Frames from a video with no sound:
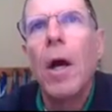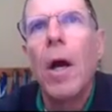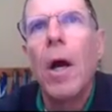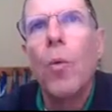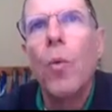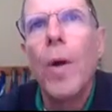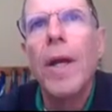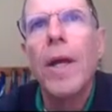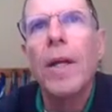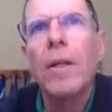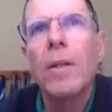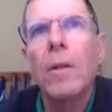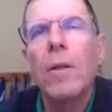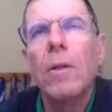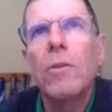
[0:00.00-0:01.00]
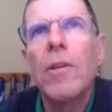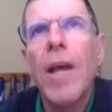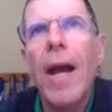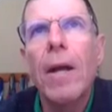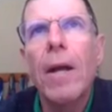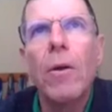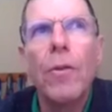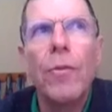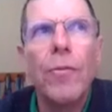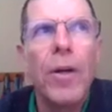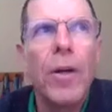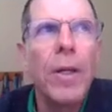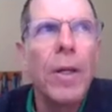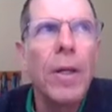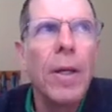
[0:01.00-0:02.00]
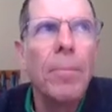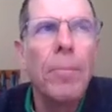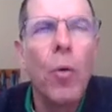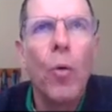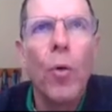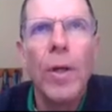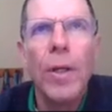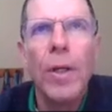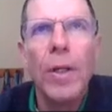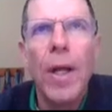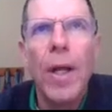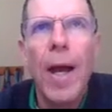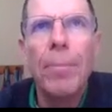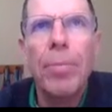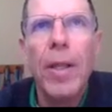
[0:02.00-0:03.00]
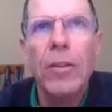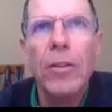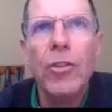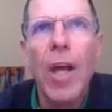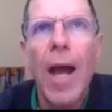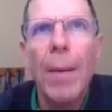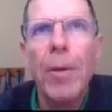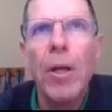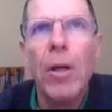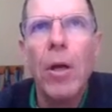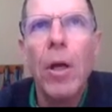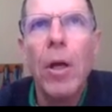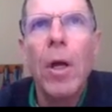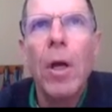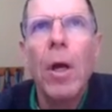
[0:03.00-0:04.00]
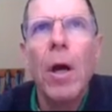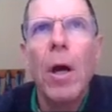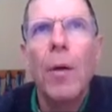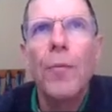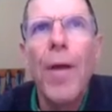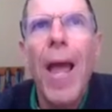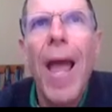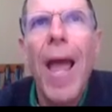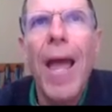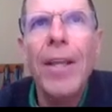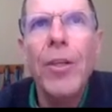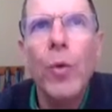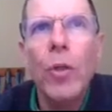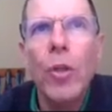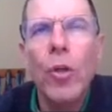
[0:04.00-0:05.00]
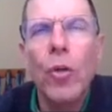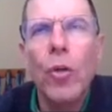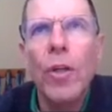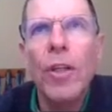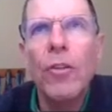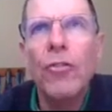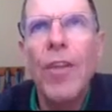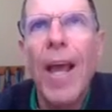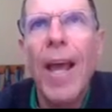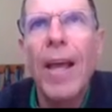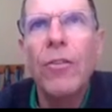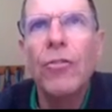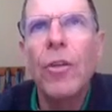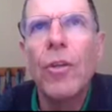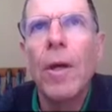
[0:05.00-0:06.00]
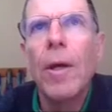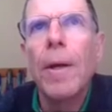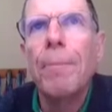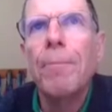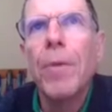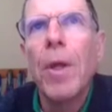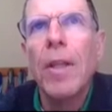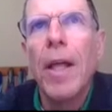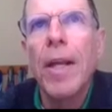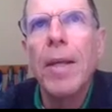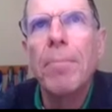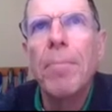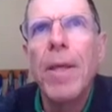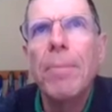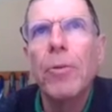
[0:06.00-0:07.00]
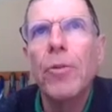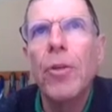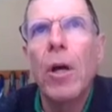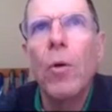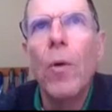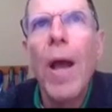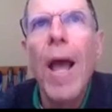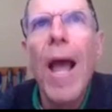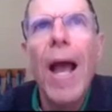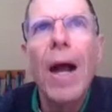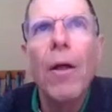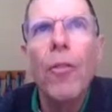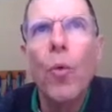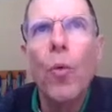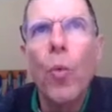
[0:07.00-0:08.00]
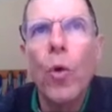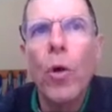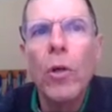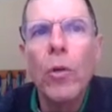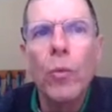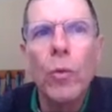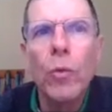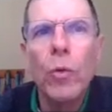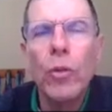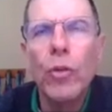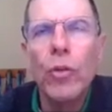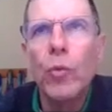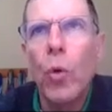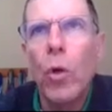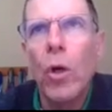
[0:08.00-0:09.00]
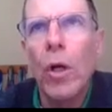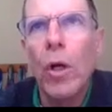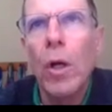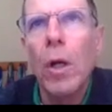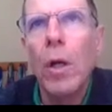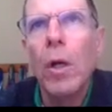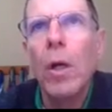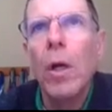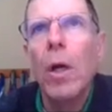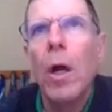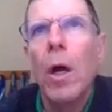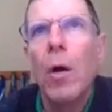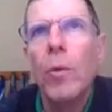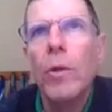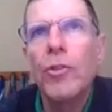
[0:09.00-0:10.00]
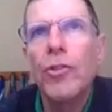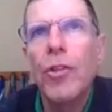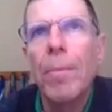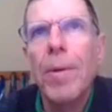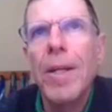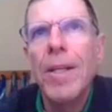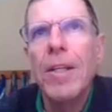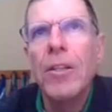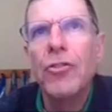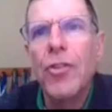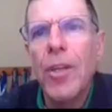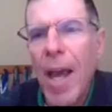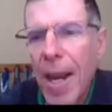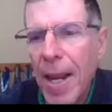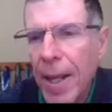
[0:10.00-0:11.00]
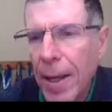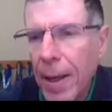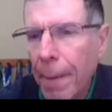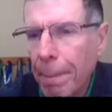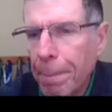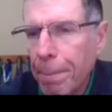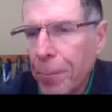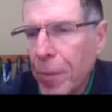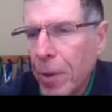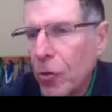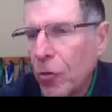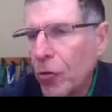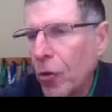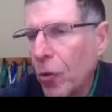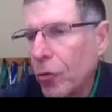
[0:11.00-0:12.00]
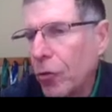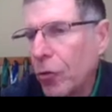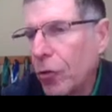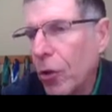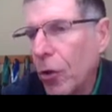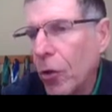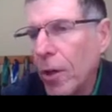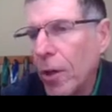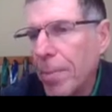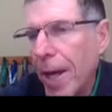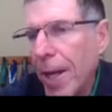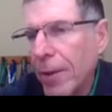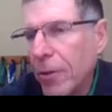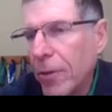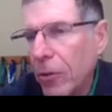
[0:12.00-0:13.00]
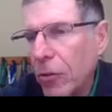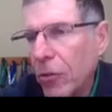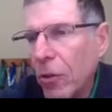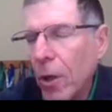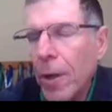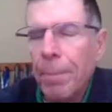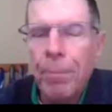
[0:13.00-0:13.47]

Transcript: We're going to tackle the very important and complex topic of annual earnings test, letting people know how the work rules work when somebody is getting Social Security benefits.